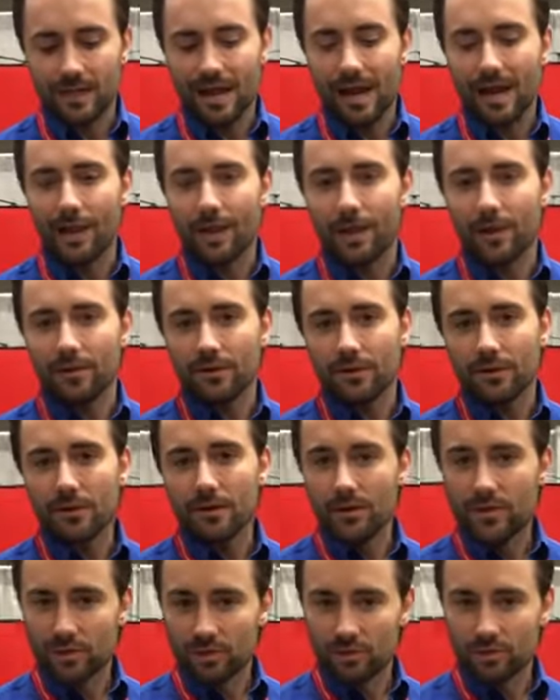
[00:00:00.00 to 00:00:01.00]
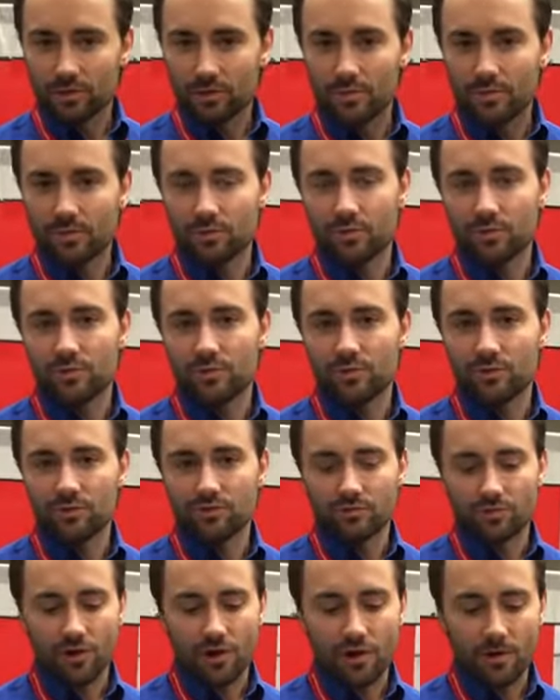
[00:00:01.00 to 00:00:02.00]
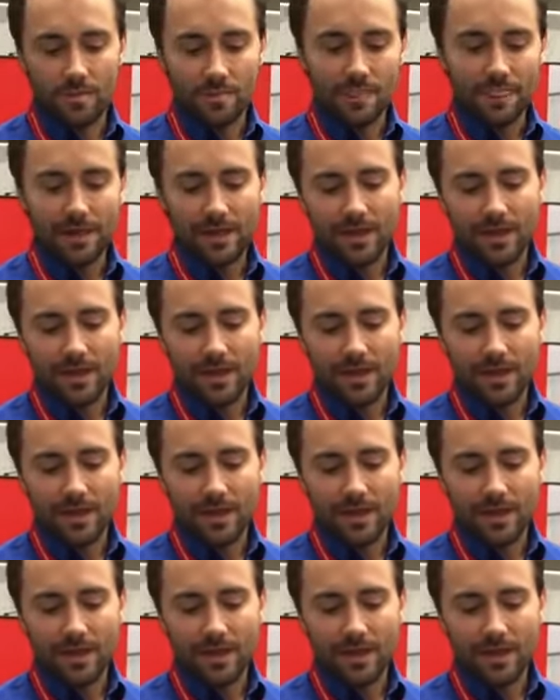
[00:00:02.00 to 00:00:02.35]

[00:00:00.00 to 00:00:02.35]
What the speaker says: nylon, super strong.